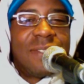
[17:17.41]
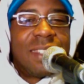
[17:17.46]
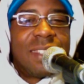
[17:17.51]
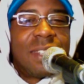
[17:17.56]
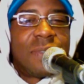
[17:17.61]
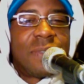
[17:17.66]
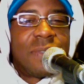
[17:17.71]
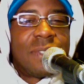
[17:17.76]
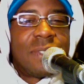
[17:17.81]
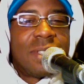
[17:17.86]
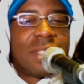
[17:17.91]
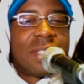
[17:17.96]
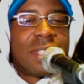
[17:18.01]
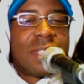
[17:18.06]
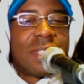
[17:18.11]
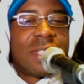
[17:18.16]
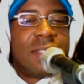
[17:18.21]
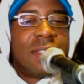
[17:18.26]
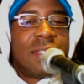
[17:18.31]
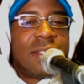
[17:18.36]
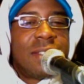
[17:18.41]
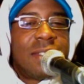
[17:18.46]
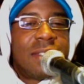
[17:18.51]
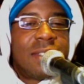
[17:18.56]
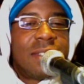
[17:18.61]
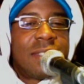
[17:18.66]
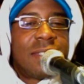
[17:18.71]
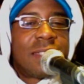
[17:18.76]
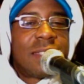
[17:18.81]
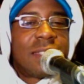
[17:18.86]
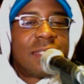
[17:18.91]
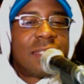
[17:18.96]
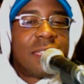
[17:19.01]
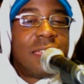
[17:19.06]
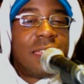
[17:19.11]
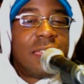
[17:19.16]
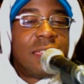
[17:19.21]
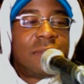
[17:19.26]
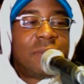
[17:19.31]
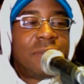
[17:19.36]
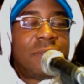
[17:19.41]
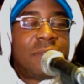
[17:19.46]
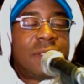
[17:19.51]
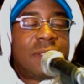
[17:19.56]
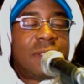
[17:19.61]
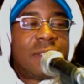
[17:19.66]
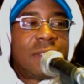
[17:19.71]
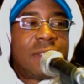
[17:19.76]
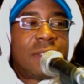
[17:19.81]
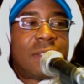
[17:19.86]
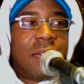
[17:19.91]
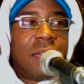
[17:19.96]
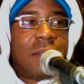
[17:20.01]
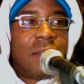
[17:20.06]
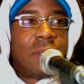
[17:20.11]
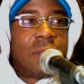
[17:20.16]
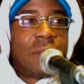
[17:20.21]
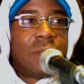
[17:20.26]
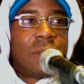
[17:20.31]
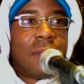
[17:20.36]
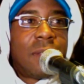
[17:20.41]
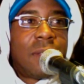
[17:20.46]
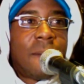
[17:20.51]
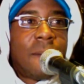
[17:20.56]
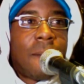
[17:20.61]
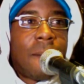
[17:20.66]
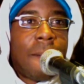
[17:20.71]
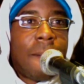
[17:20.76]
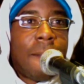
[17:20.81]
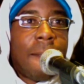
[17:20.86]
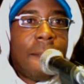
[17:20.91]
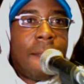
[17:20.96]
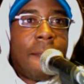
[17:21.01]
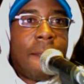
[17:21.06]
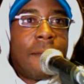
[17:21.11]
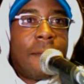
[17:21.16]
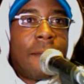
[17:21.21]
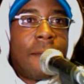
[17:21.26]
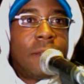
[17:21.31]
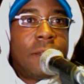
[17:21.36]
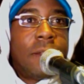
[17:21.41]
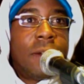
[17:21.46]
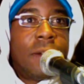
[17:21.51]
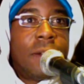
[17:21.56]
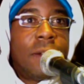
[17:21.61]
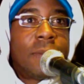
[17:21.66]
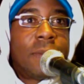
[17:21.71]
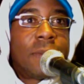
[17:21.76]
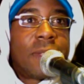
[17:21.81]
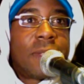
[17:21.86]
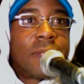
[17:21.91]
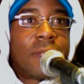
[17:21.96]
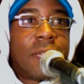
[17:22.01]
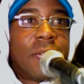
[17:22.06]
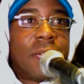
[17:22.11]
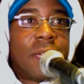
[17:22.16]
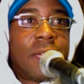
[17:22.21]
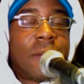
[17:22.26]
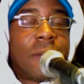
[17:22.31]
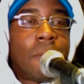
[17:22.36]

different sayings that they have in the South. You know what I'm saying?